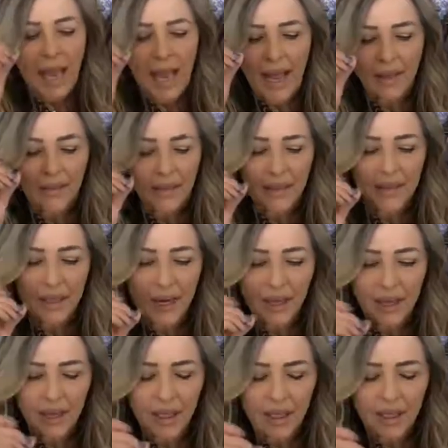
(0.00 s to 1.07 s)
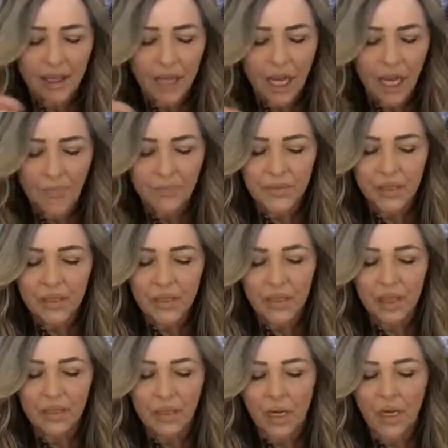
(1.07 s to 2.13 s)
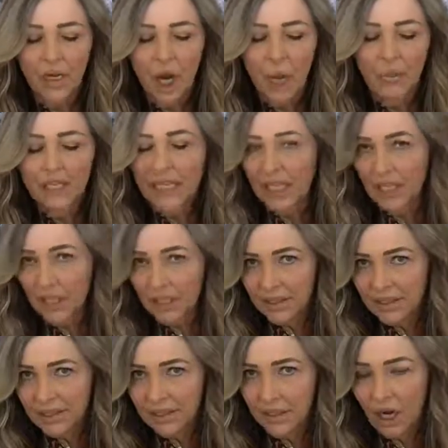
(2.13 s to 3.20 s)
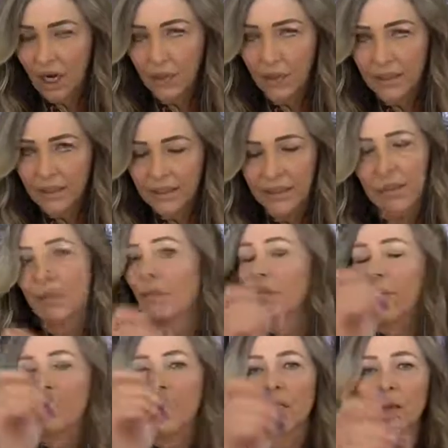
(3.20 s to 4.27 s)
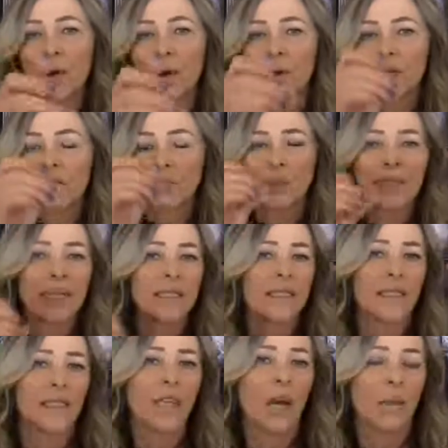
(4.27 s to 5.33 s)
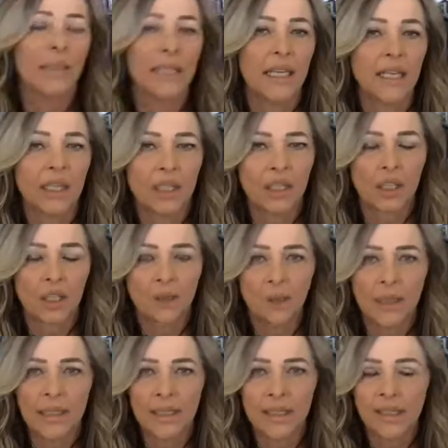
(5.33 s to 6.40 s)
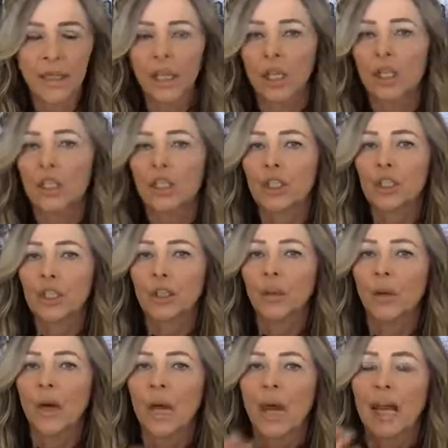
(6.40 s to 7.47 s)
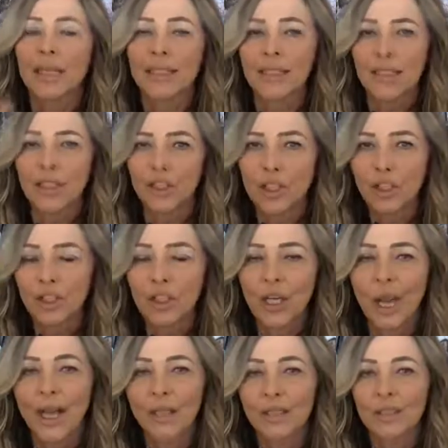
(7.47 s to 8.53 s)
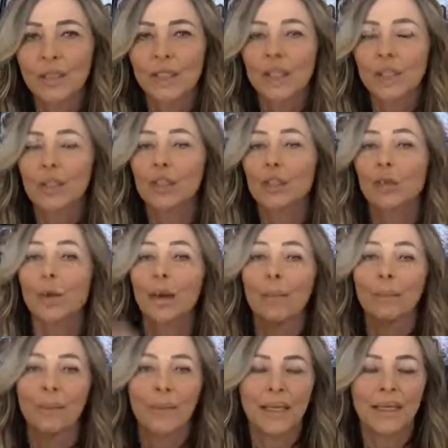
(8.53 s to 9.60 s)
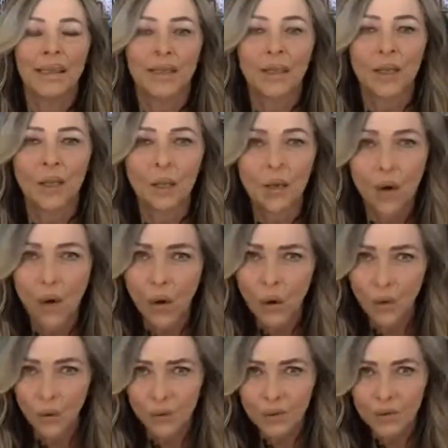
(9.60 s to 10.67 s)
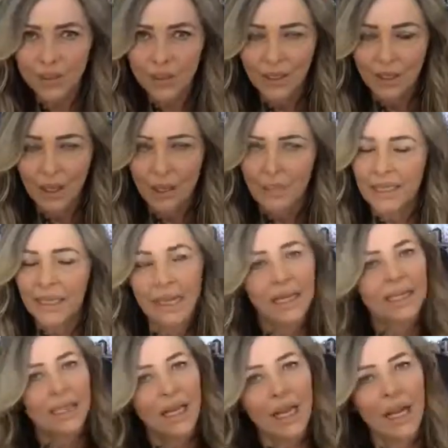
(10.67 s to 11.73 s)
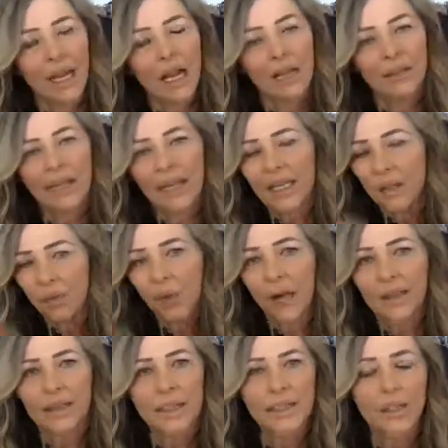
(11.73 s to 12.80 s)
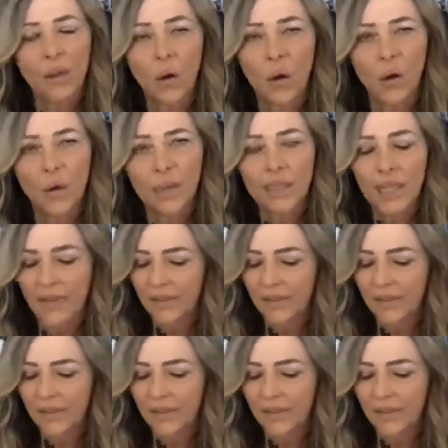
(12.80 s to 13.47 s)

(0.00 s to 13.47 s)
And then the accommodations are written from the goals, because the accommodations are written to assist your child to meet their goals, because they can write these goals and